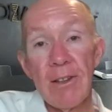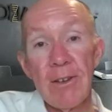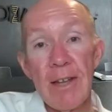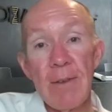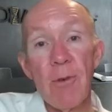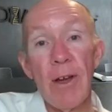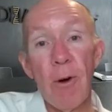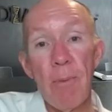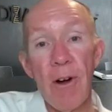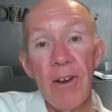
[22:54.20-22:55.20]
need more
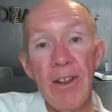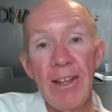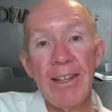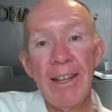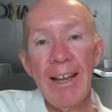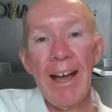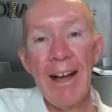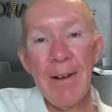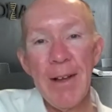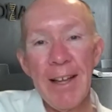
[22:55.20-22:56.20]
help on.
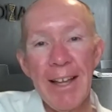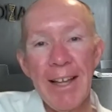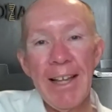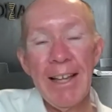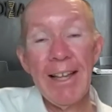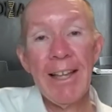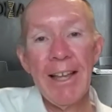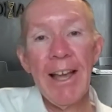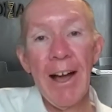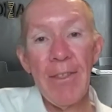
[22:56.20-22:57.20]

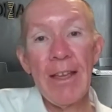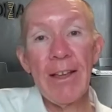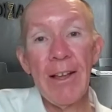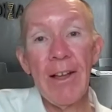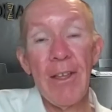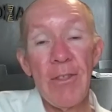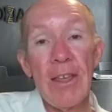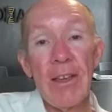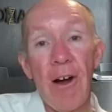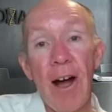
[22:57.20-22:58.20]
I think
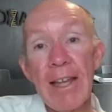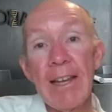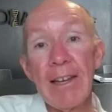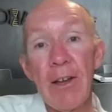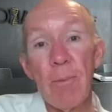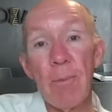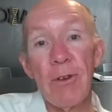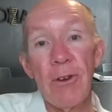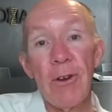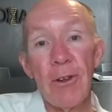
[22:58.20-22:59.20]
I needed help
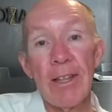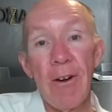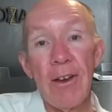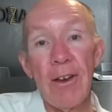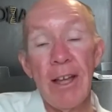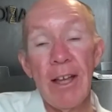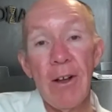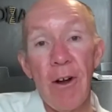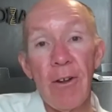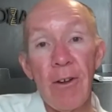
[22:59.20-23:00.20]
early on
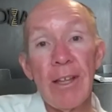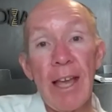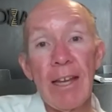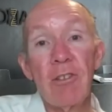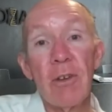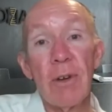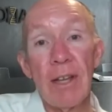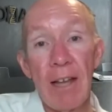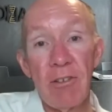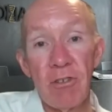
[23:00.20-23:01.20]
getting to the
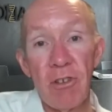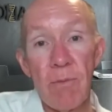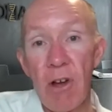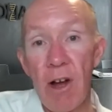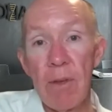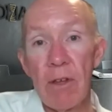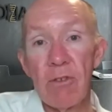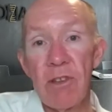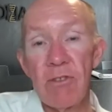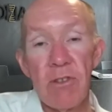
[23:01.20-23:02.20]
relationship side, because there's